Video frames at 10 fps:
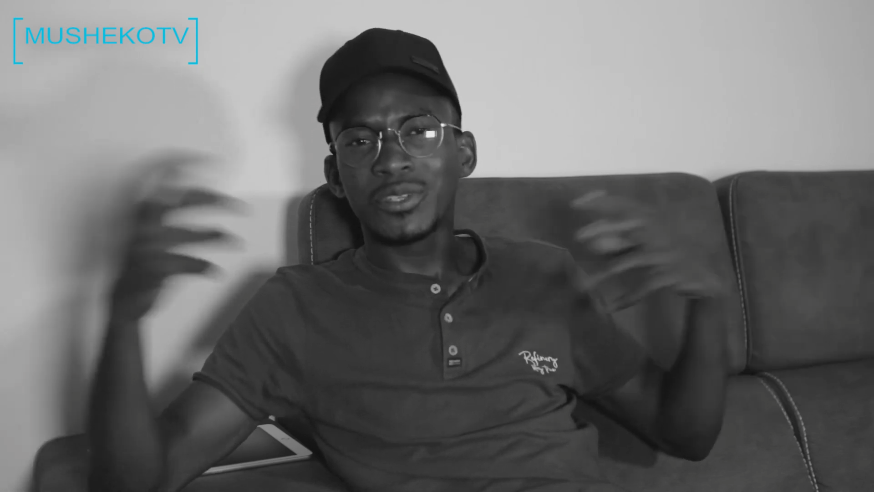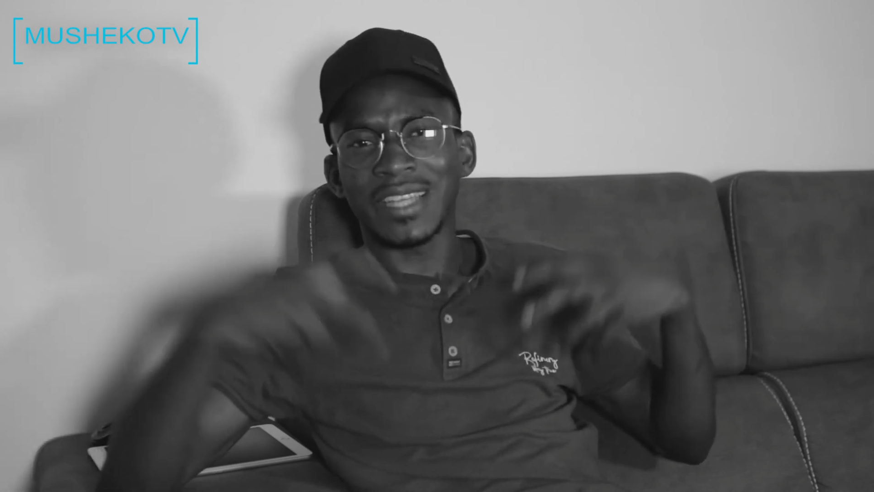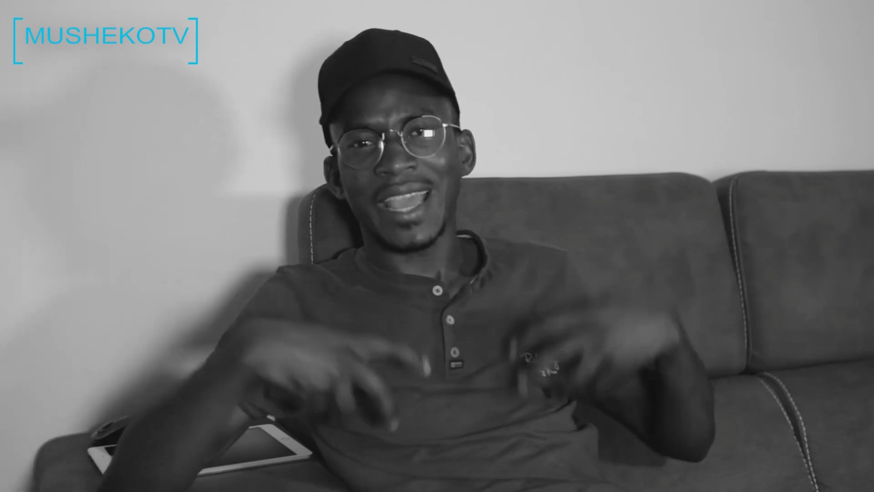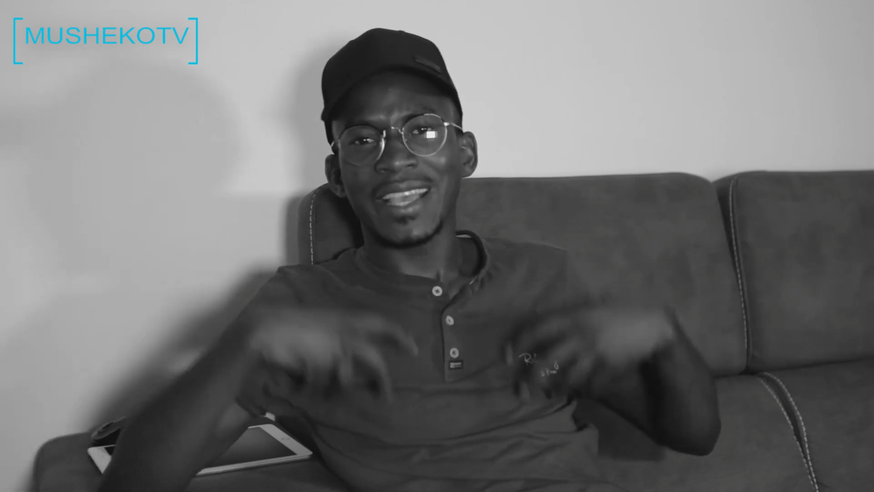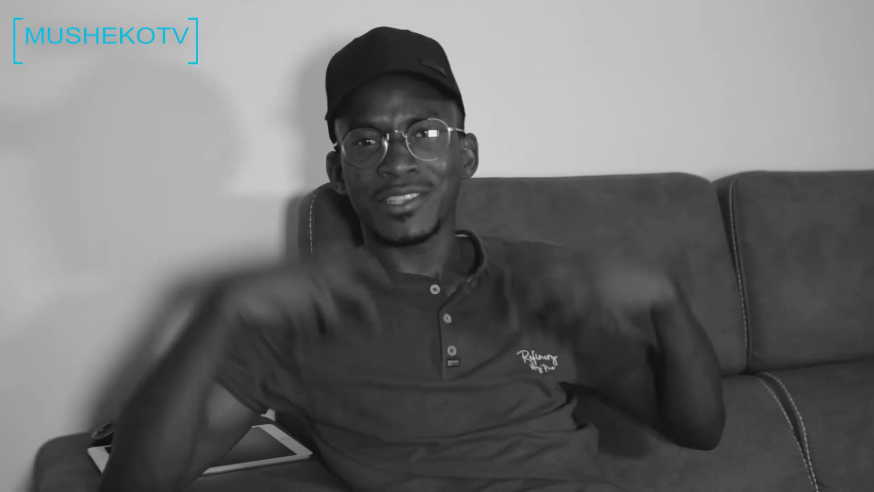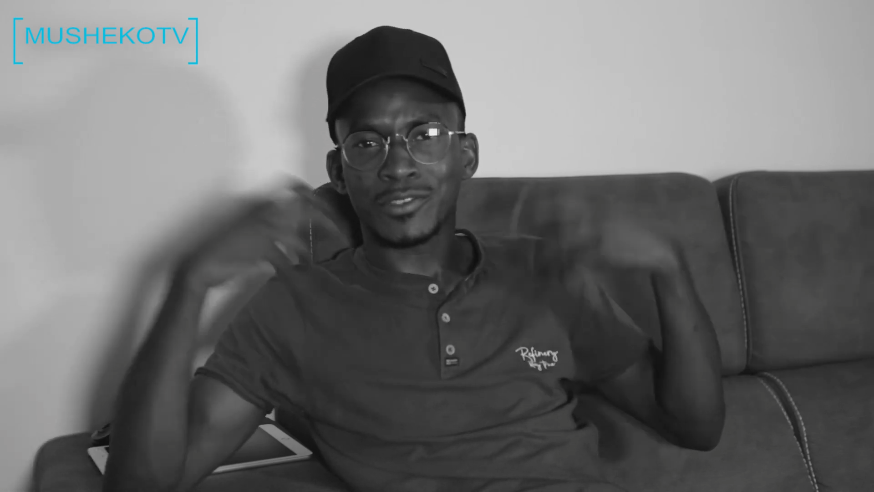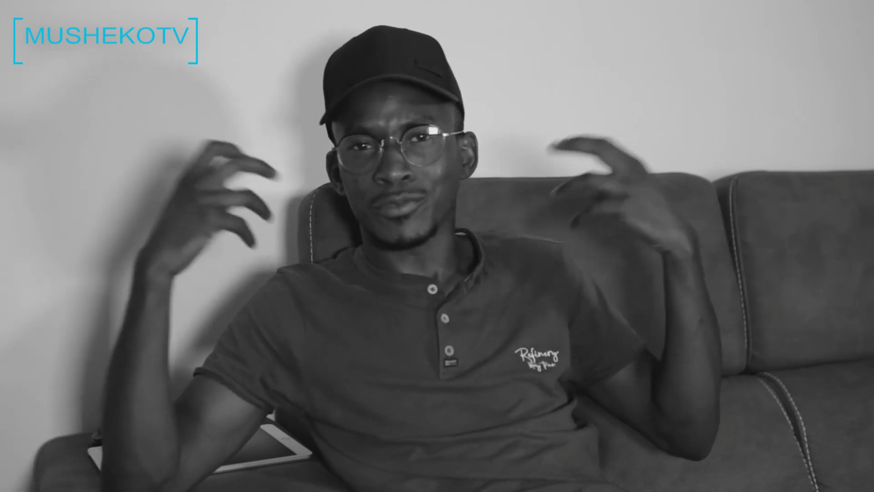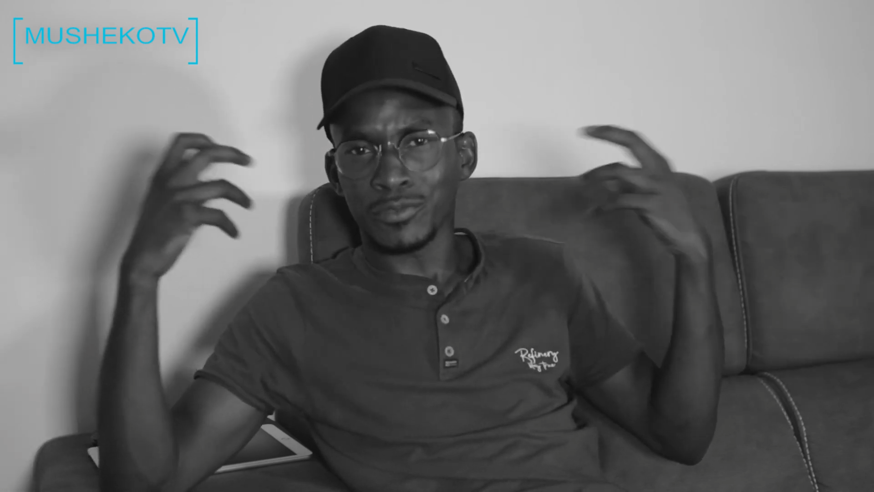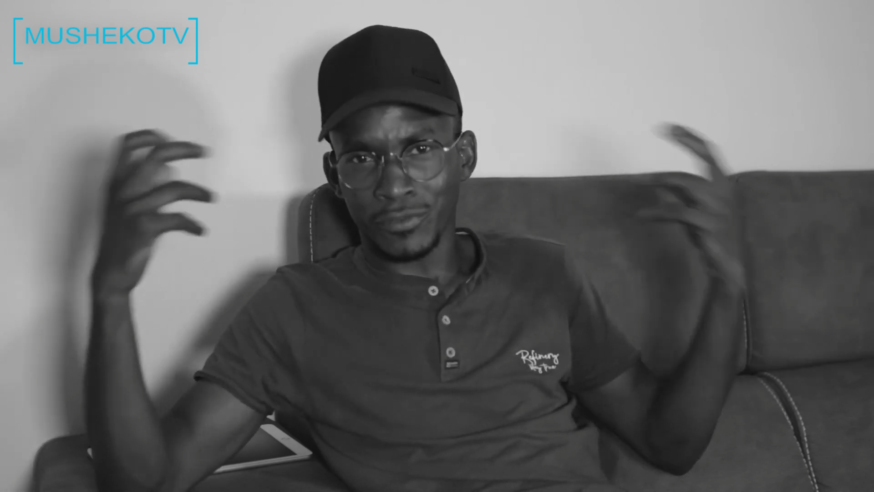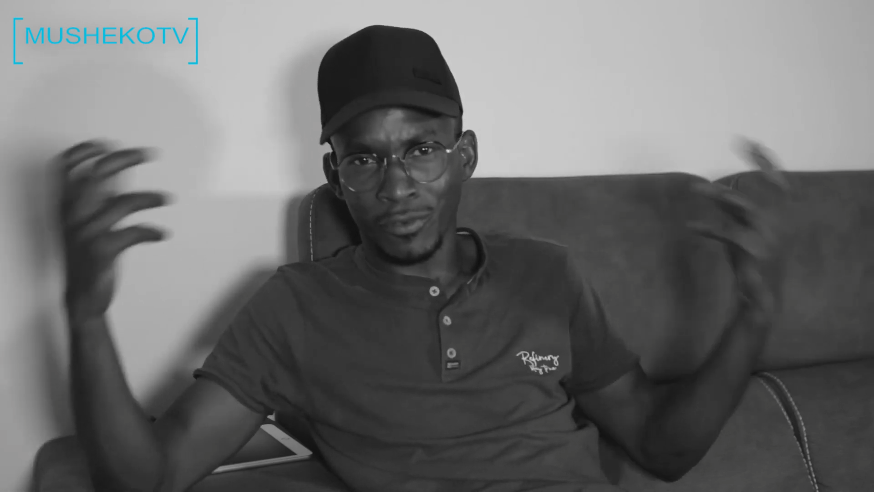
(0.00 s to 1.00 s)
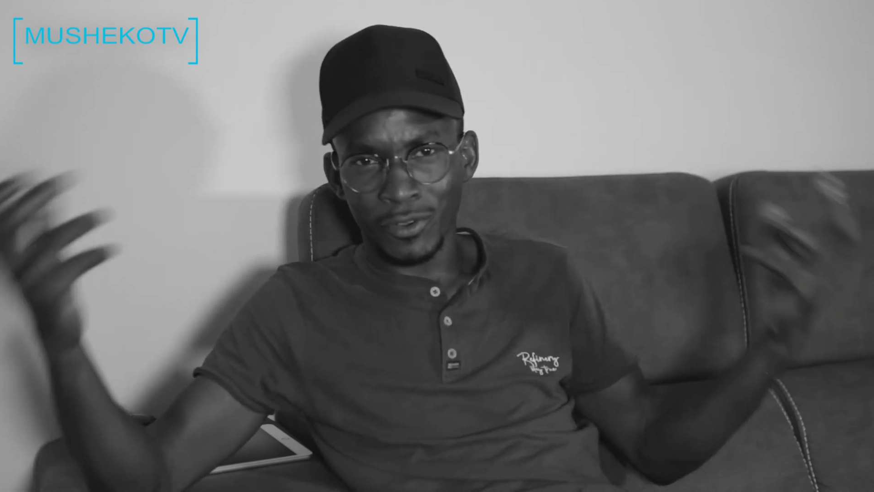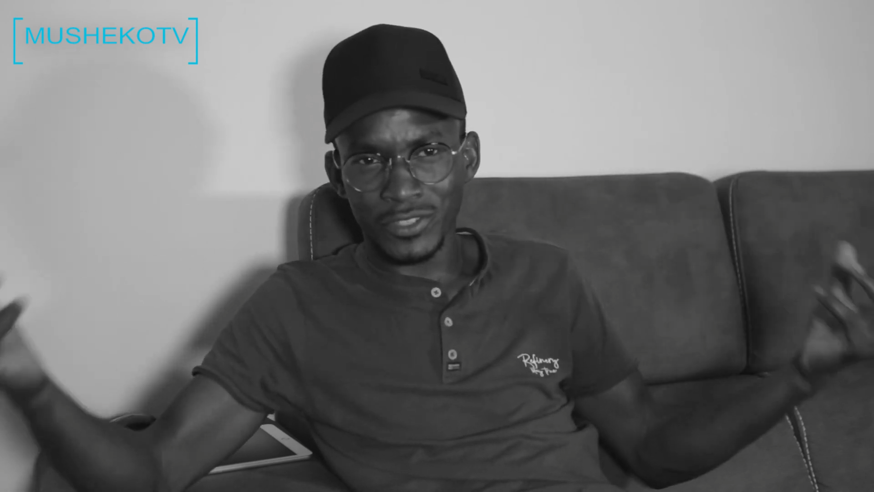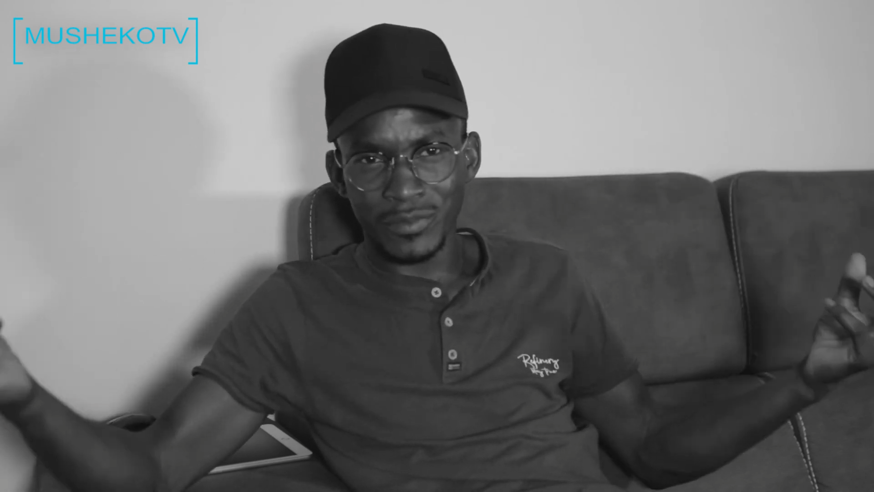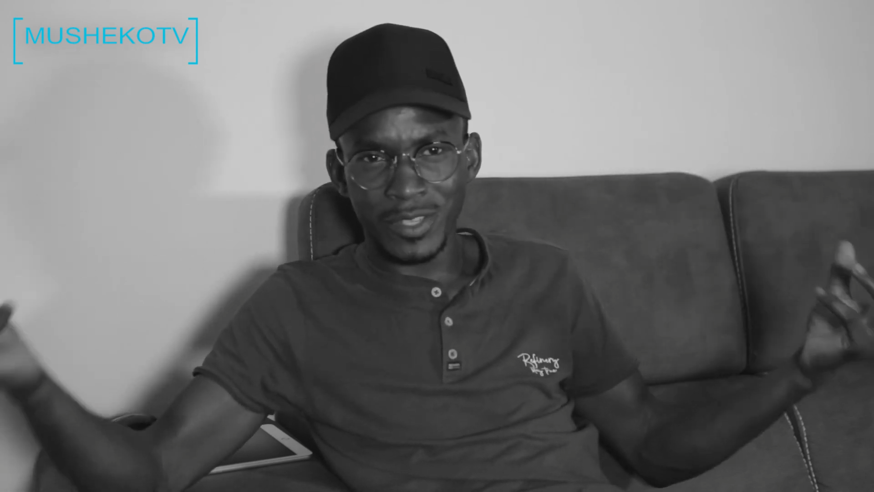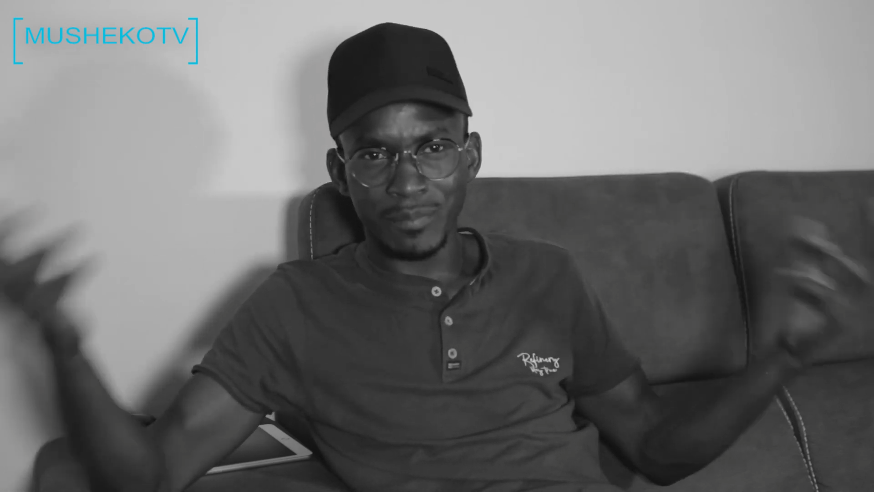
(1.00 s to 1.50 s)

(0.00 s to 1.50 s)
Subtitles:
dares to divorce me